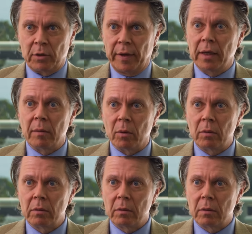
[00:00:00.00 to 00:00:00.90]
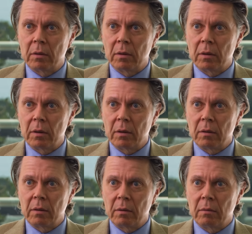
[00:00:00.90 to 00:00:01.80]
available.
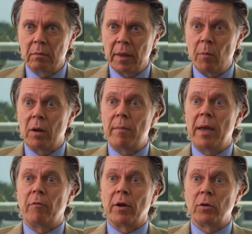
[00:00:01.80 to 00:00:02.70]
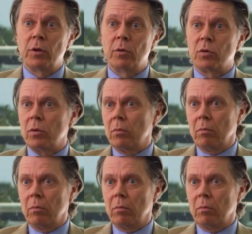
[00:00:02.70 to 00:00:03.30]
They want to make rental units